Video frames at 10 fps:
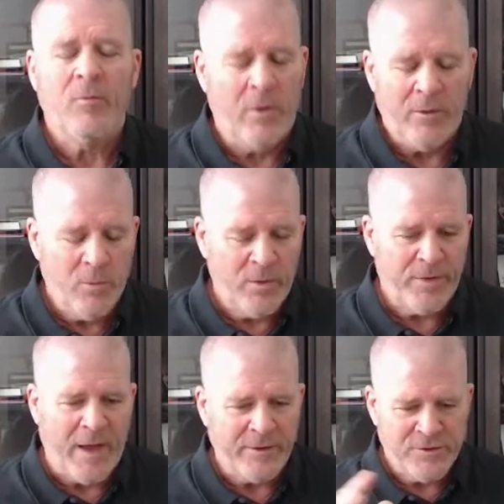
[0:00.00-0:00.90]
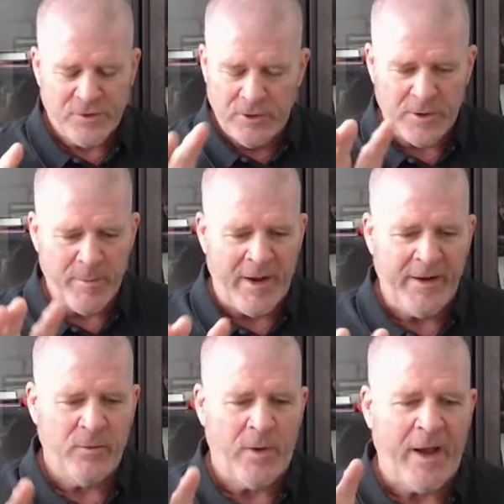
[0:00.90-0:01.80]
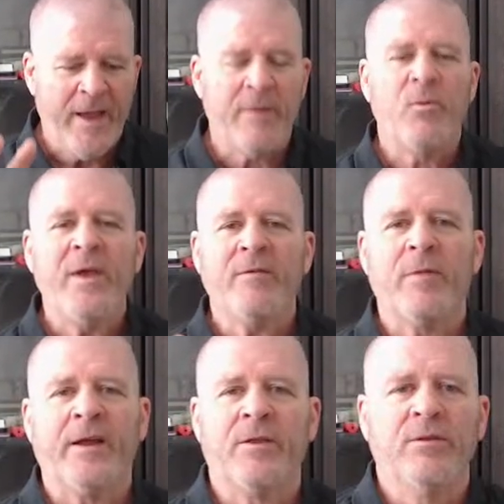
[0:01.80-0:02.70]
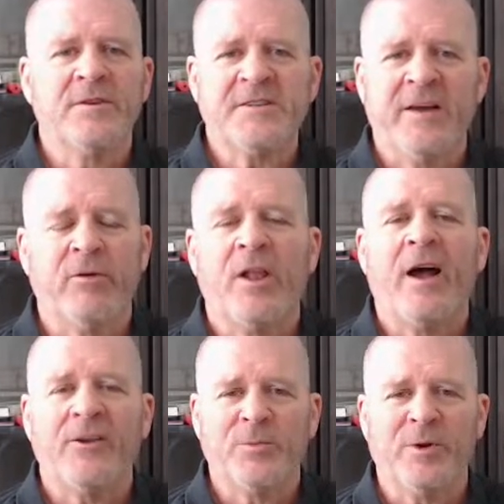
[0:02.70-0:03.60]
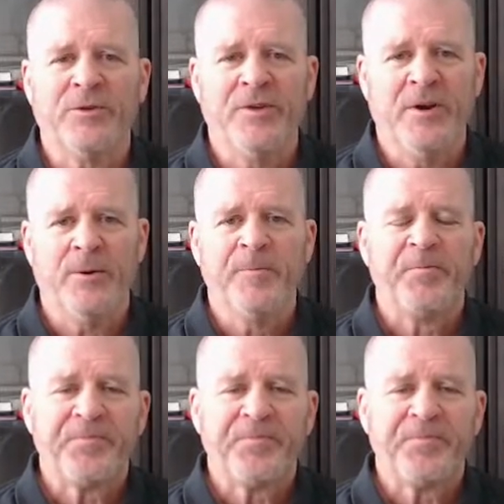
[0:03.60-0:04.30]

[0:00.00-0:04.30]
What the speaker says: well, with I'm just gonna look at mine. We have like several hospitals here,